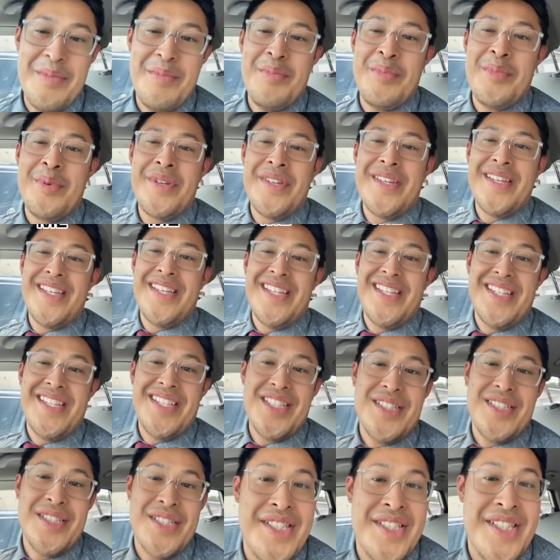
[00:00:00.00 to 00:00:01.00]
Me
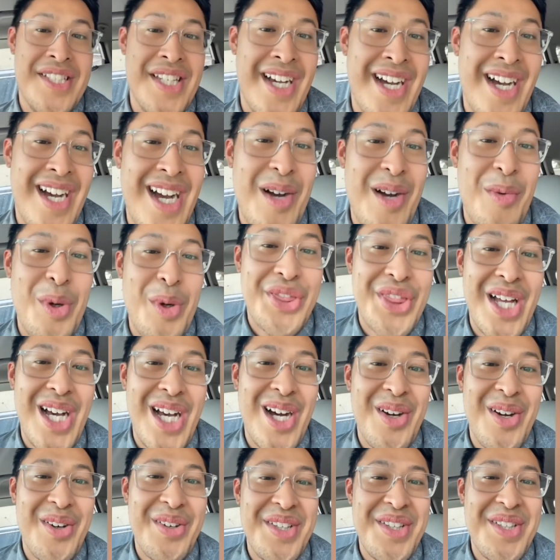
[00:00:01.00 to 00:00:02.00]
die
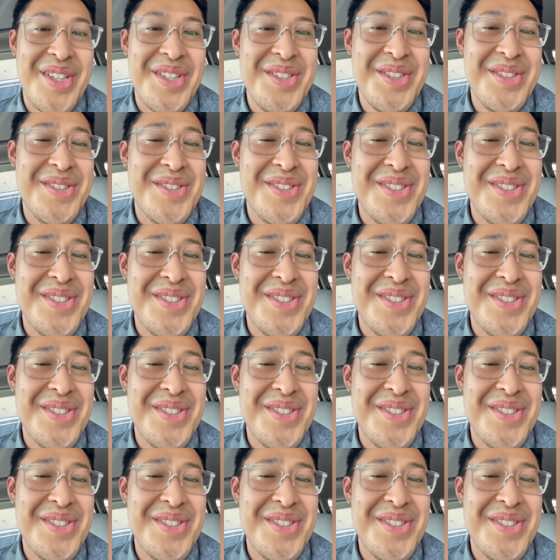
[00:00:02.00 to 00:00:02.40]
without you.